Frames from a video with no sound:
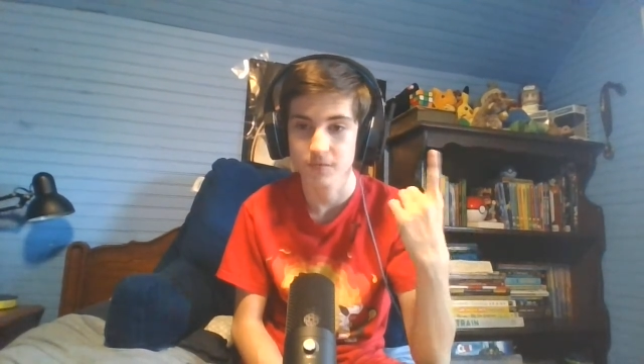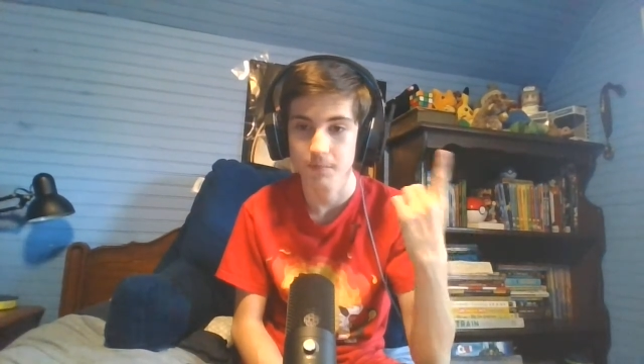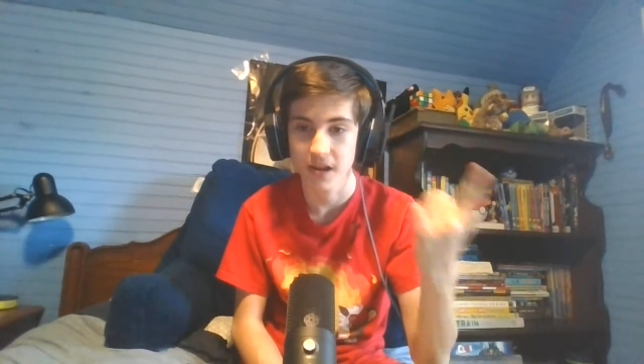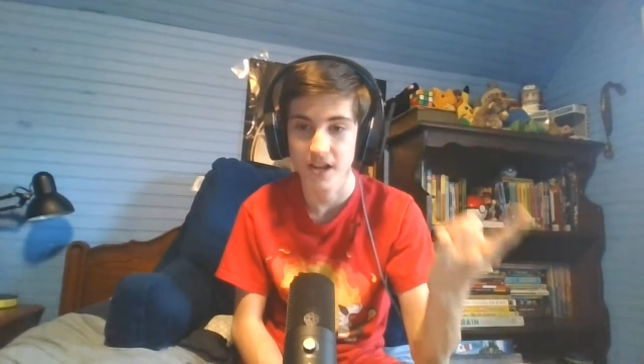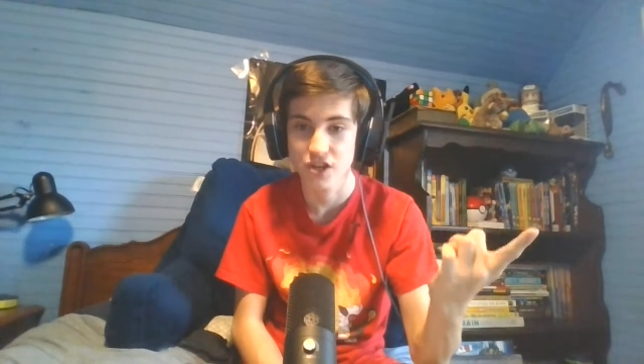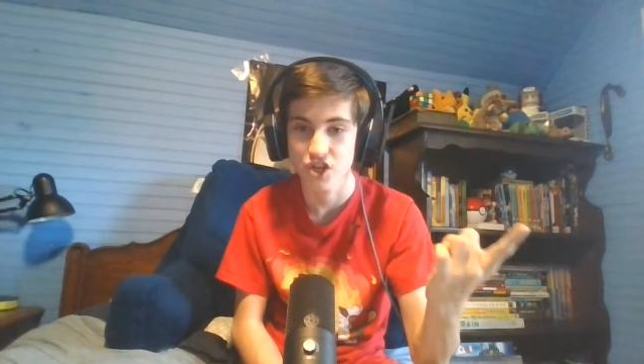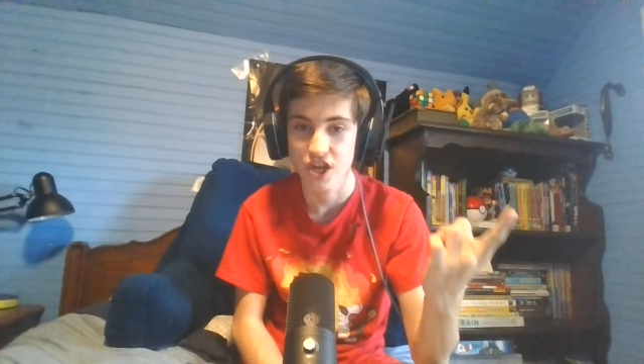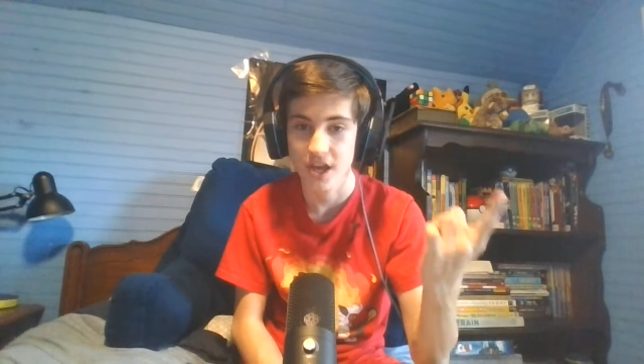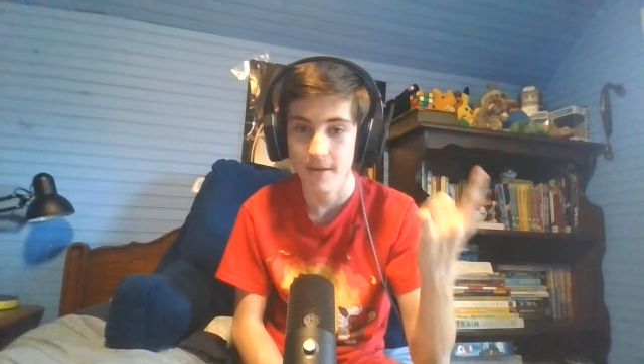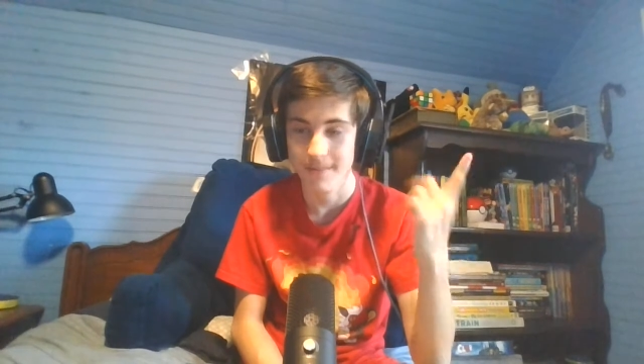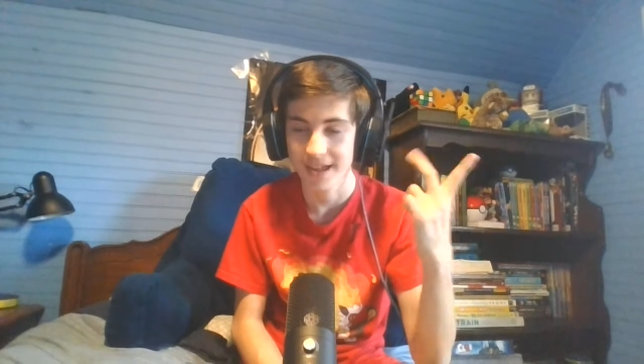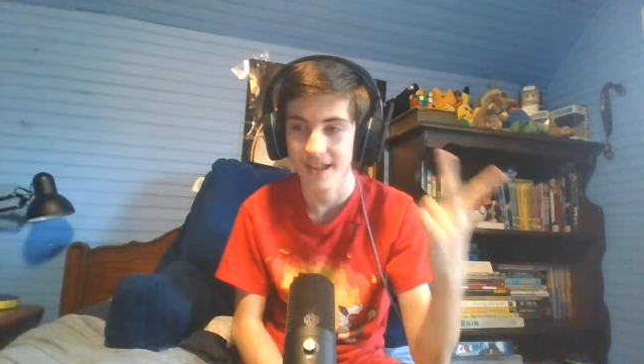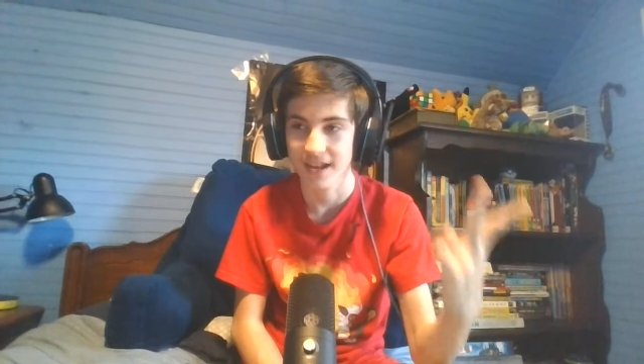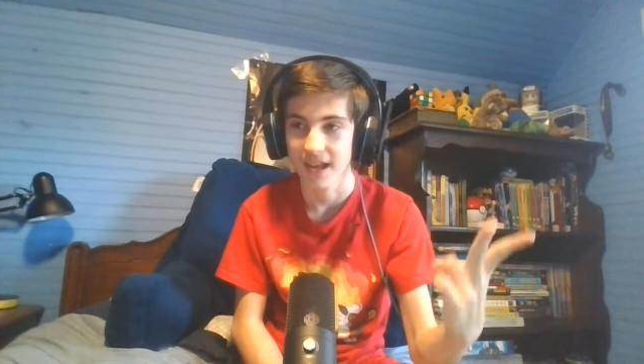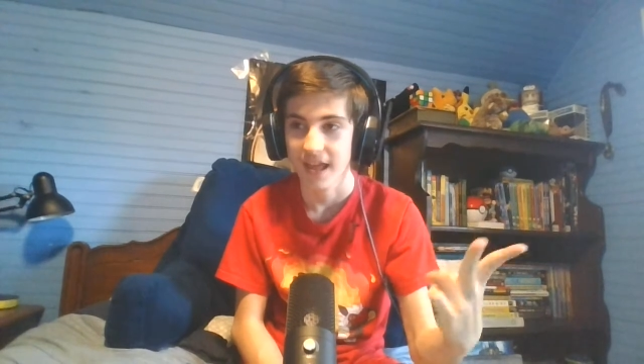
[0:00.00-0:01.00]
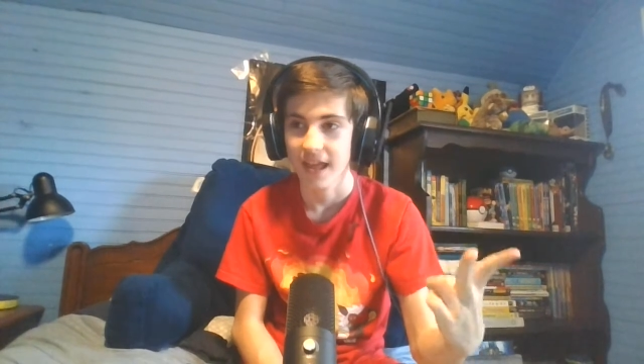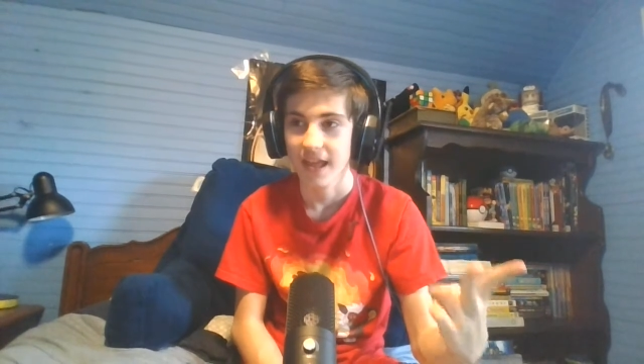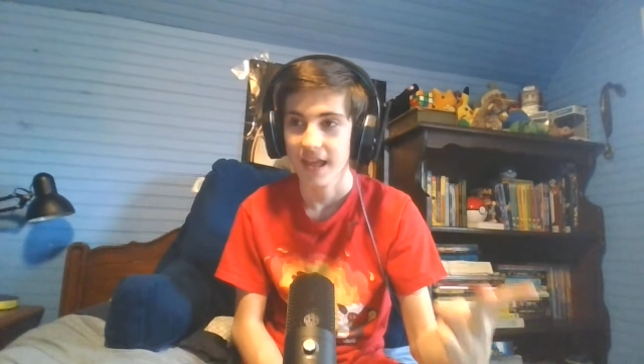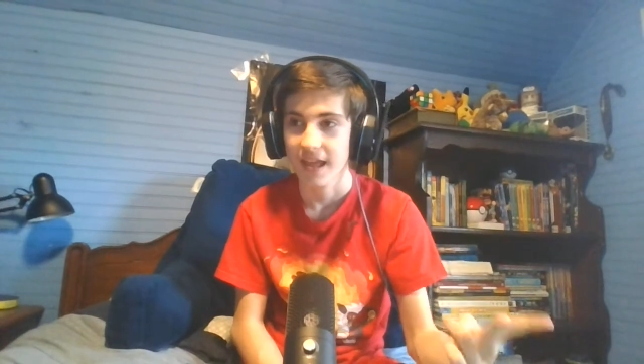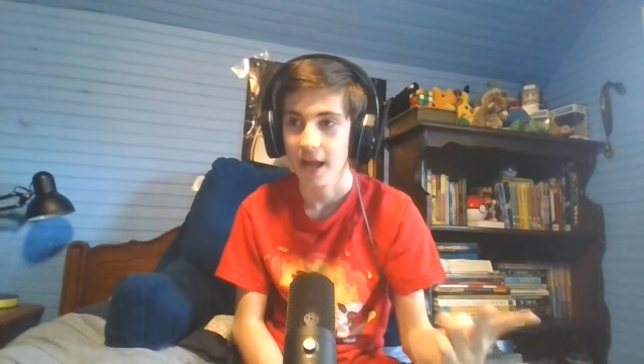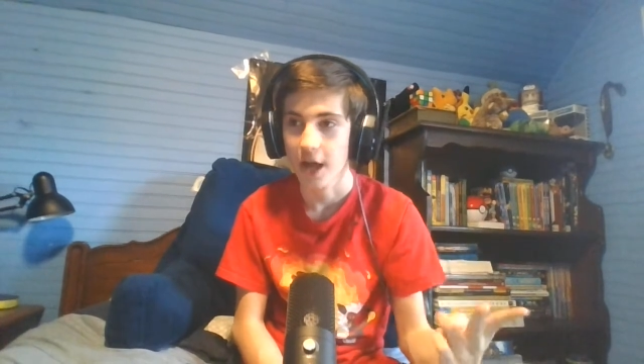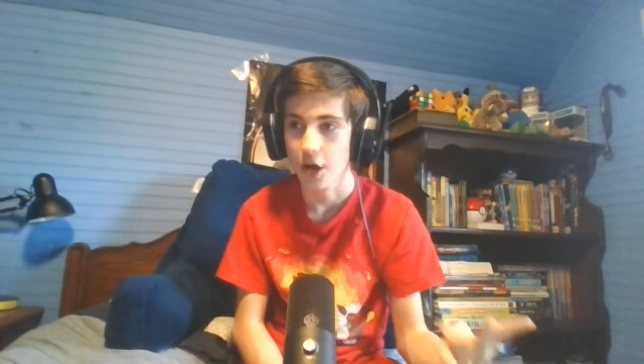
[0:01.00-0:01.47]
Medicham and
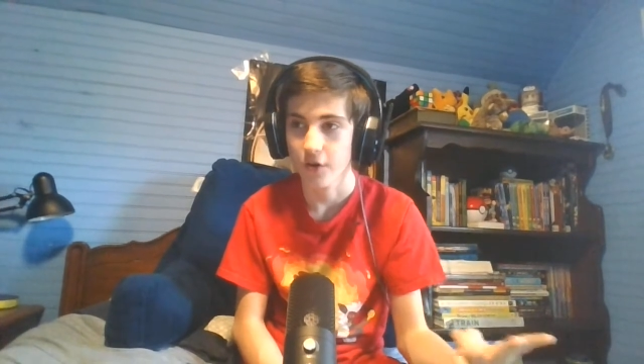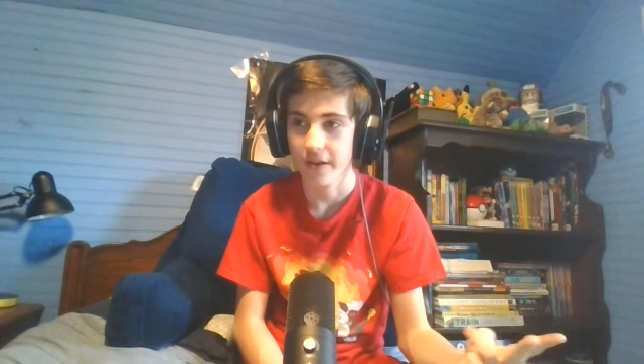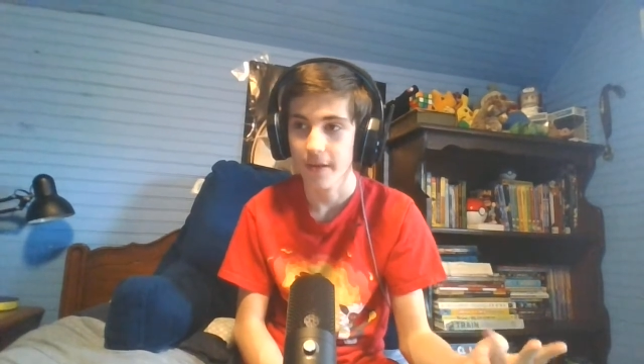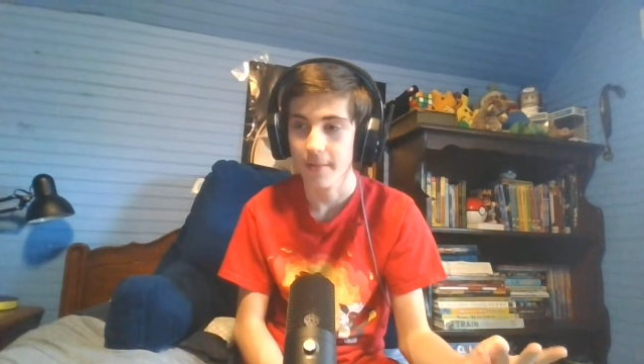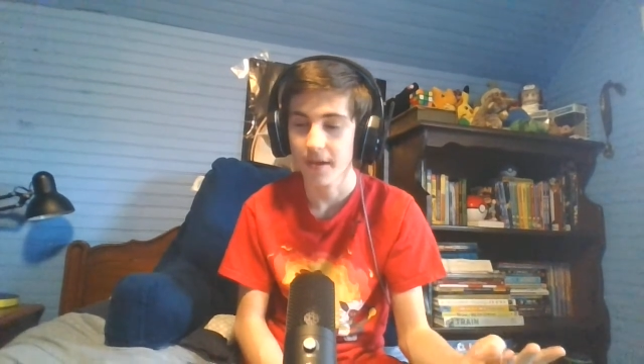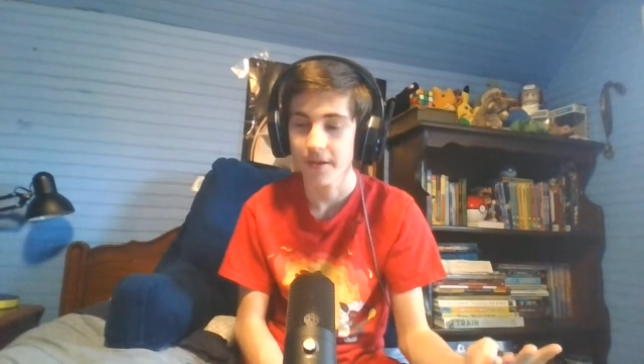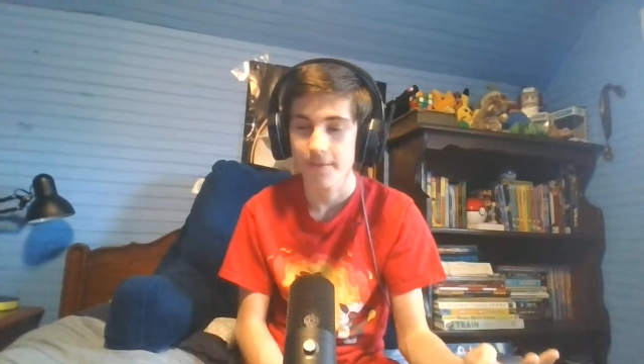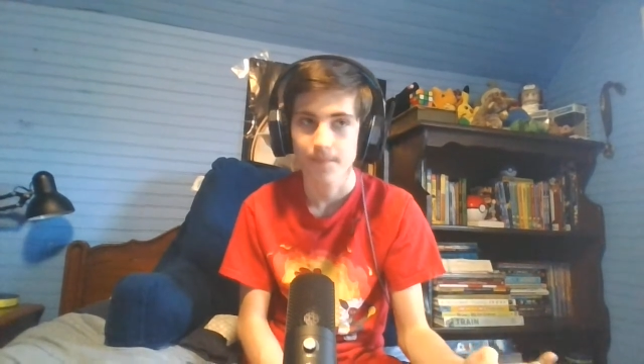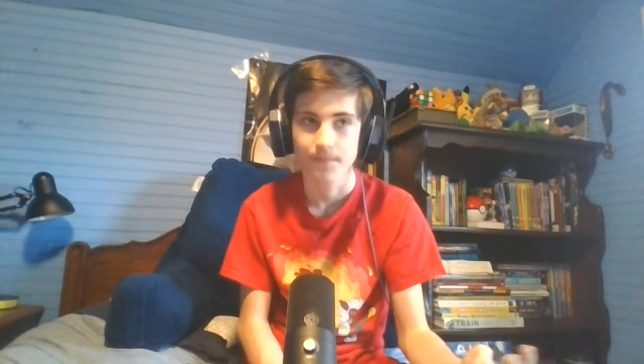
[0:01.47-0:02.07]
Hariyama.